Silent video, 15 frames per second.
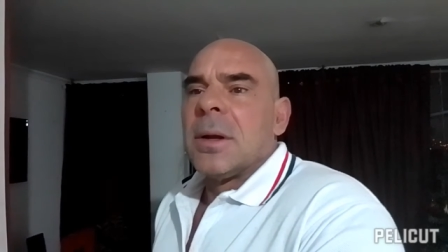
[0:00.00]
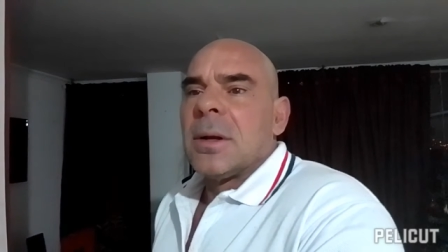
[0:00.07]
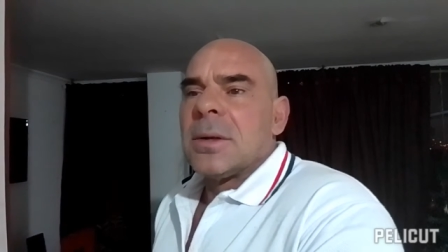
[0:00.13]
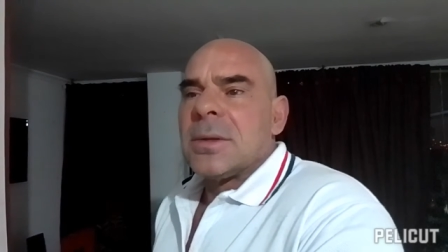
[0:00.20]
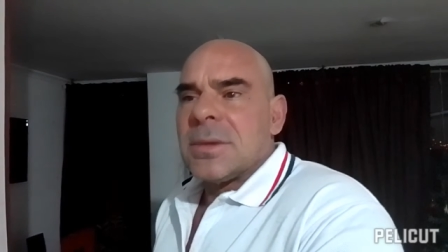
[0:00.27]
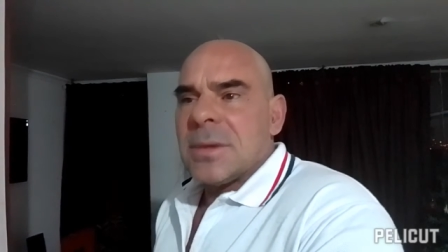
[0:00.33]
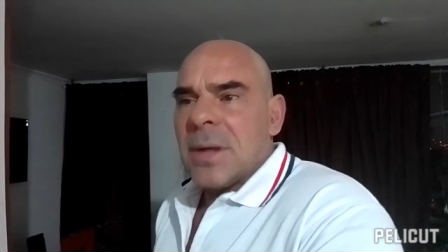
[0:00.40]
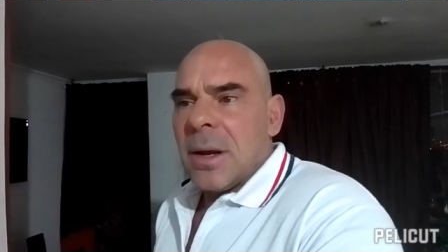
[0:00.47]

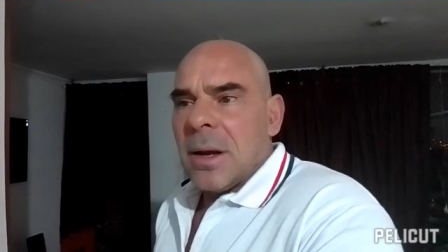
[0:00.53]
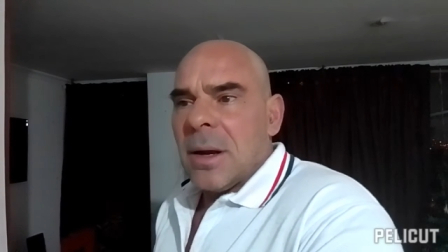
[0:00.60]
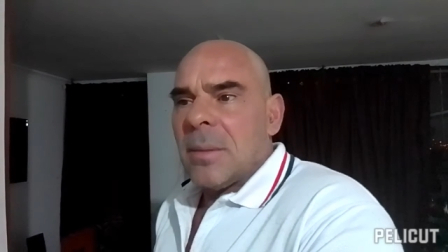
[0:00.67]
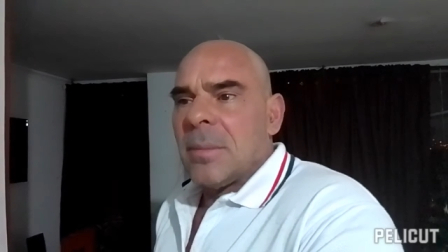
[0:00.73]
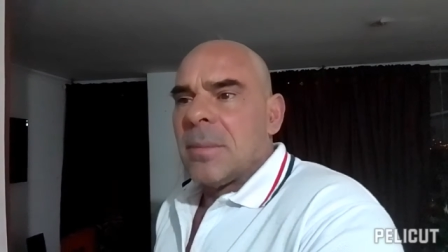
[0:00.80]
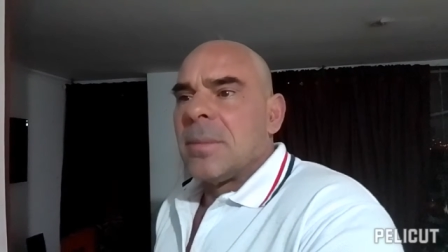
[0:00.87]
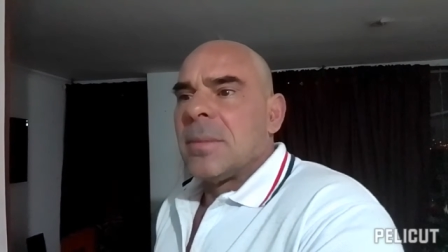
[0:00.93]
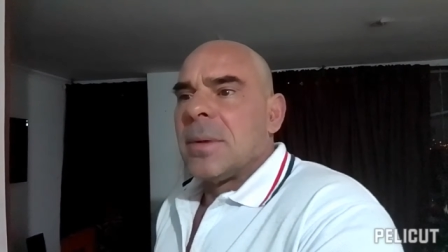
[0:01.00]

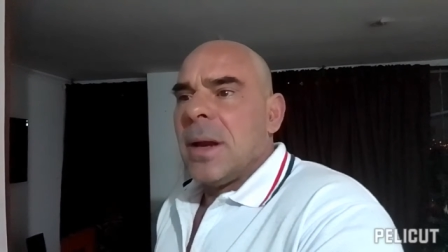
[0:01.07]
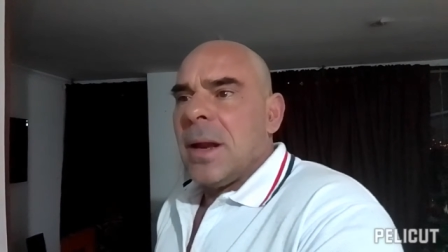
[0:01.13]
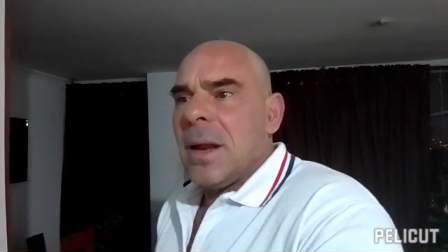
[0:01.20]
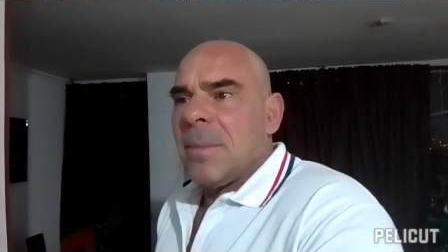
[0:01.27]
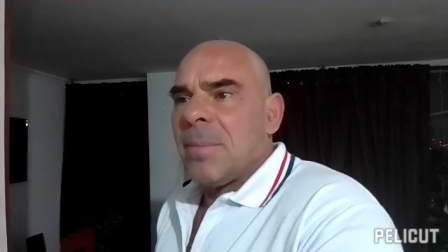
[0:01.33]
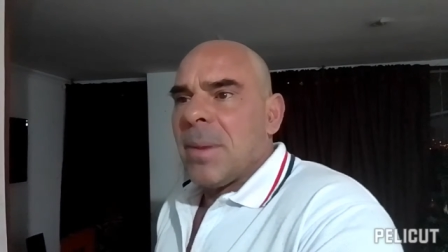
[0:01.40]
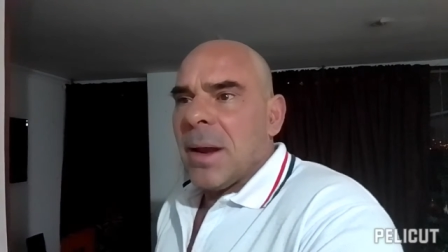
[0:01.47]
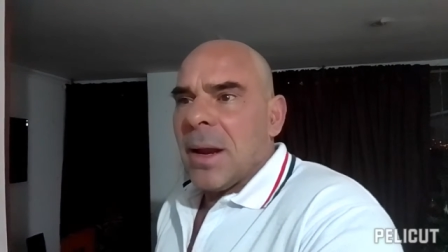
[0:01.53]
some
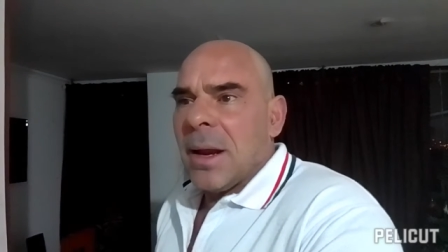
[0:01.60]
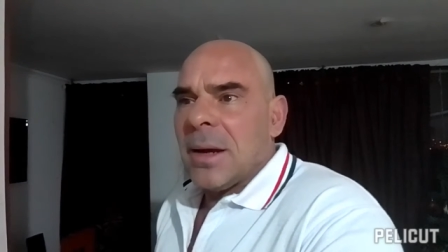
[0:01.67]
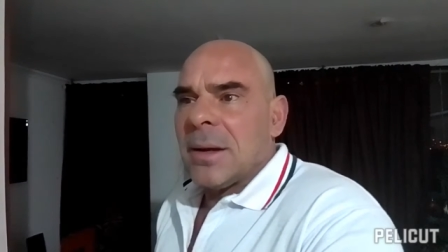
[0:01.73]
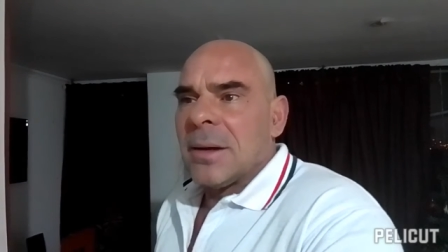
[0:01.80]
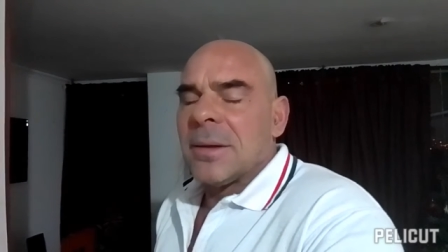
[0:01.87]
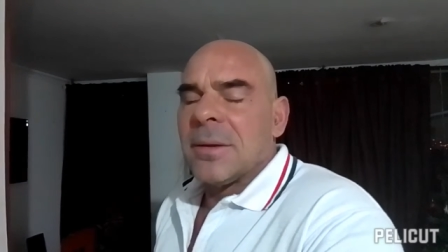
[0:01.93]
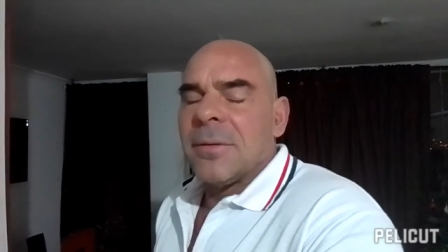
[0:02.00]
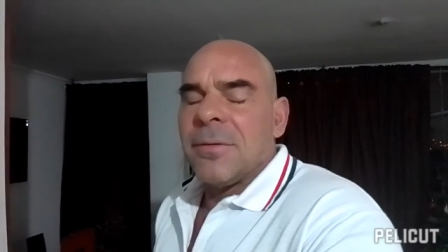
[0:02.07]
knee pain
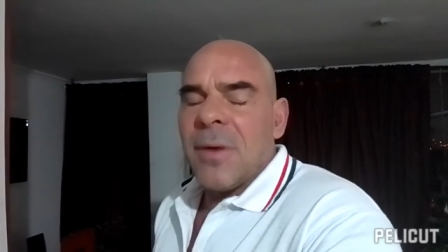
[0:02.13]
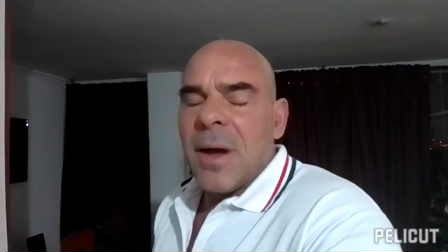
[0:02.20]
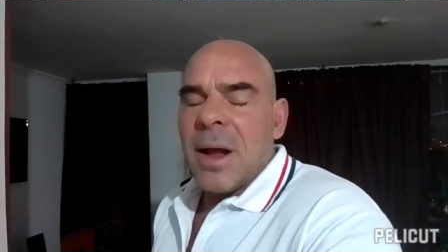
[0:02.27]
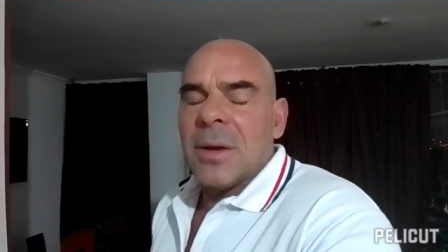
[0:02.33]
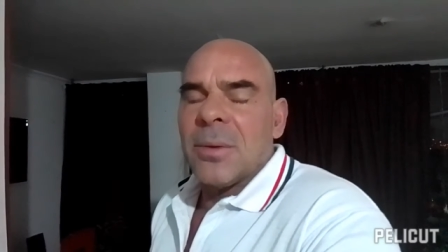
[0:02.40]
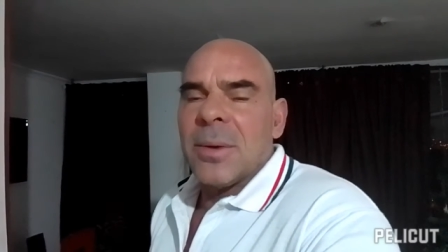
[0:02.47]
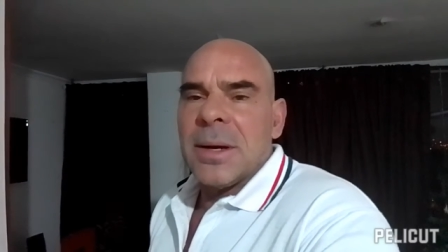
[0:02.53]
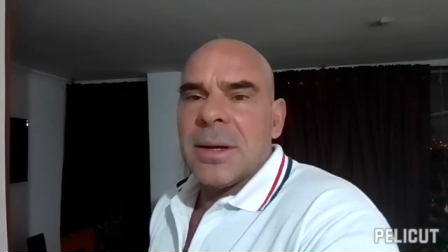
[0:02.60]
the
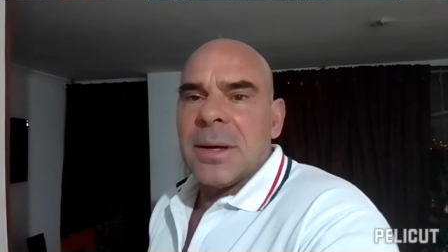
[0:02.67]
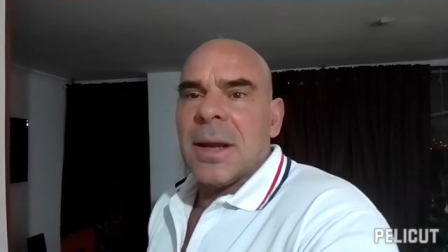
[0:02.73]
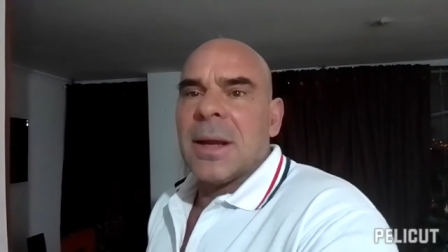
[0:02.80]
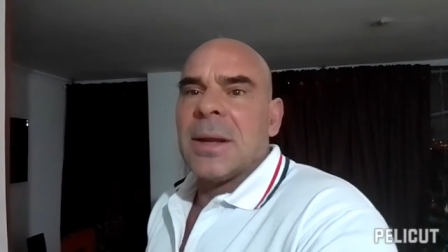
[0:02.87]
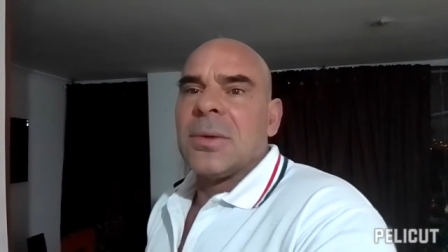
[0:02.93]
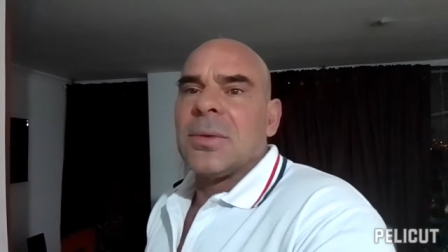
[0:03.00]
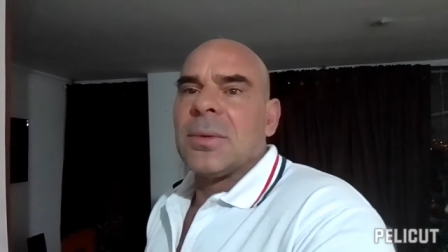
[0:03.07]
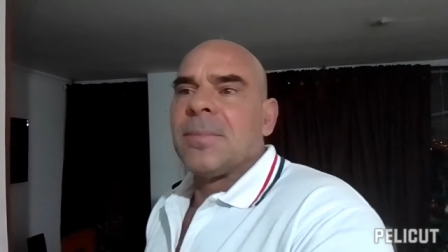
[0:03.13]
following
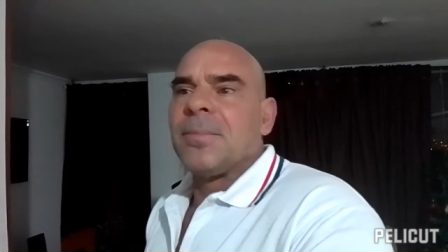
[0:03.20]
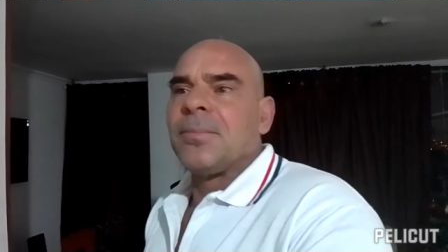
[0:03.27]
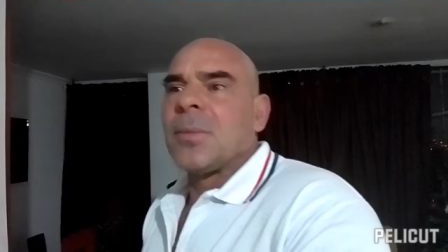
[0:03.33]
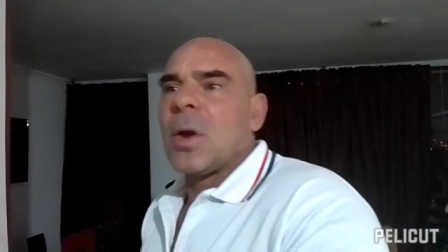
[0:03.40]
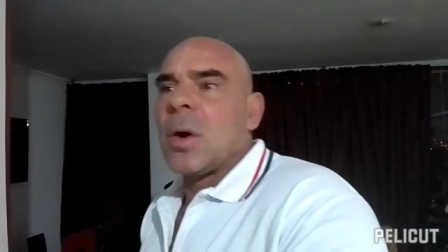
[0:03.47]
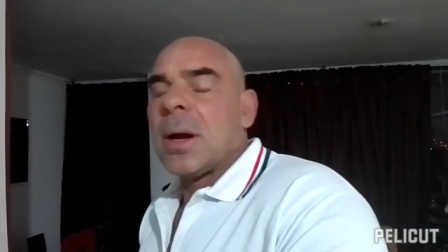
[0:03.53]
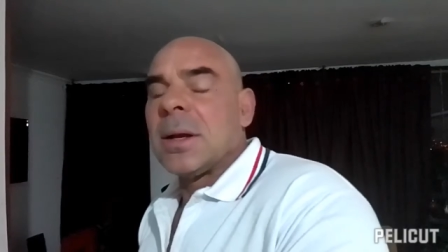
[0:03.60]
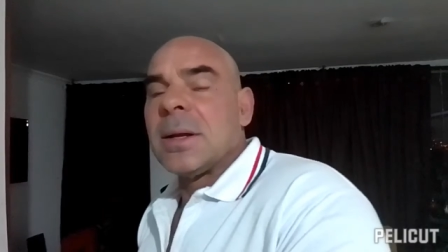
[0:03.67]
days.
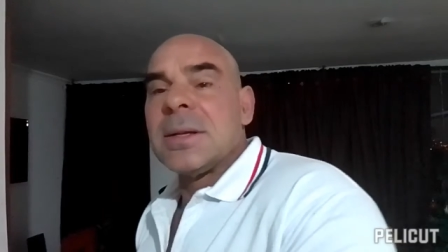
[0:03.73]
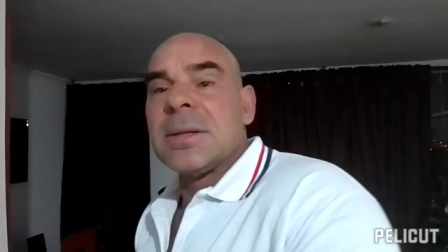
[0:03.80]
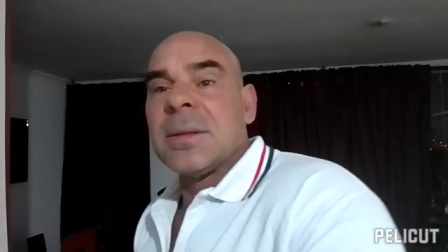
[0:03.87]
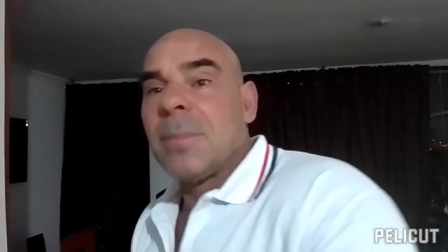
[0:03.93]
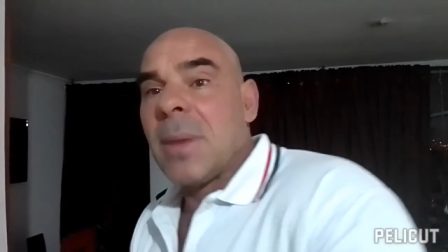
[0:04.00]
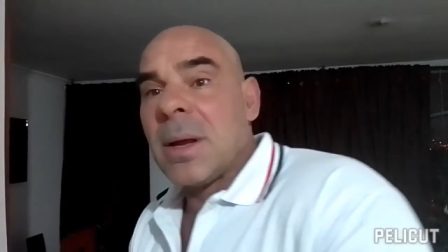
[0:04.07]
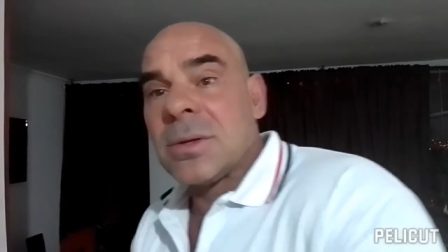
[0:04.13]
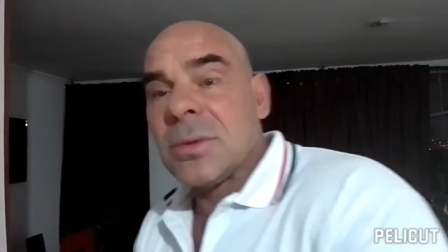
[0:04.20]
Or at least
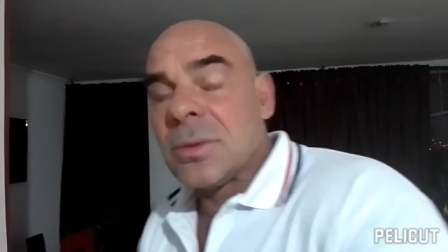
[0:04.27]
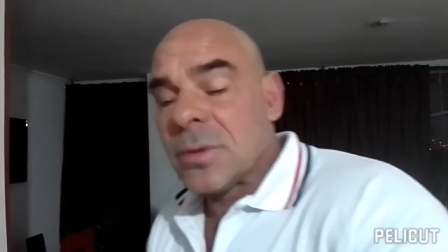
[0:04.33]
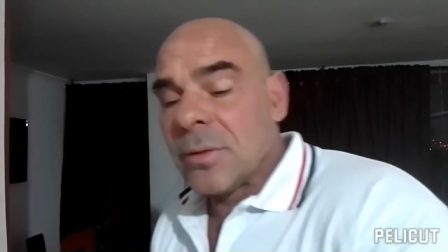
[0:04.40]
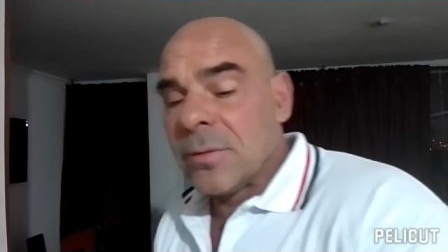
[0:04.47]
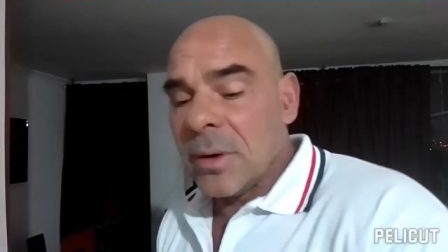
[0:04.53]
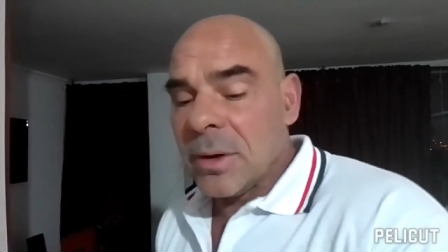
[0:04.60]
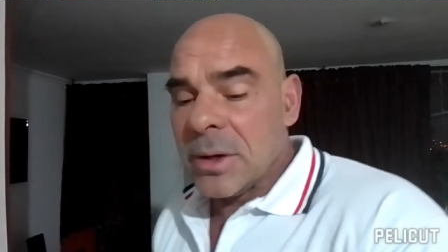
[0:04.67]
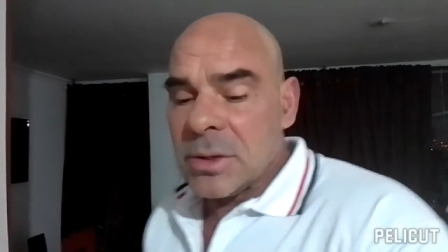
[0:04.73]
the muscles are
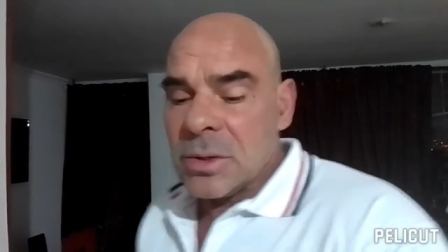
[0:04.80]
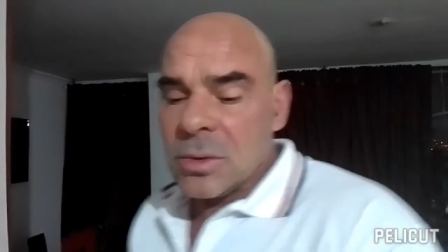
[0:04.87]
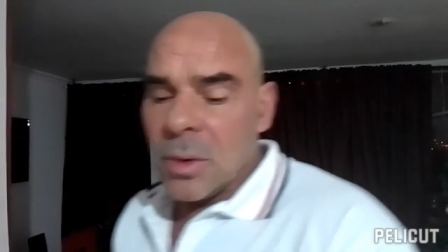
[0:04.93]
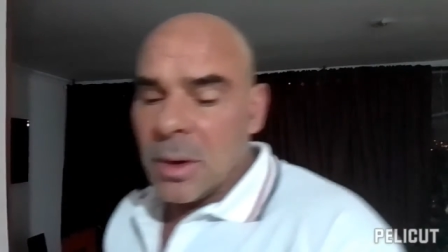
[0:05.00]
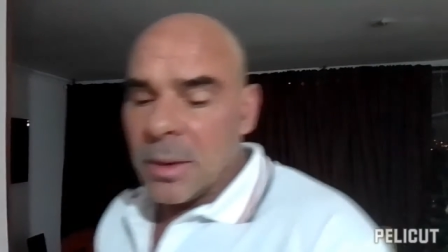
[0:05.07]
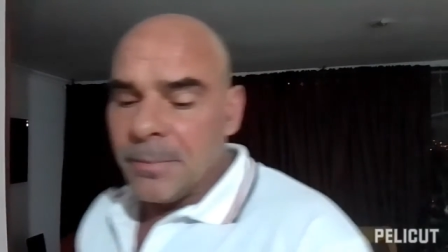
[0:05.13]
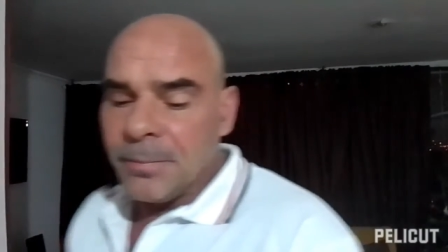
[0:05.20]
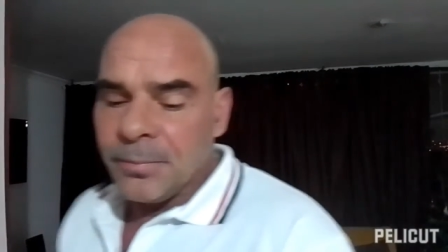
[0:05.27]
very sore.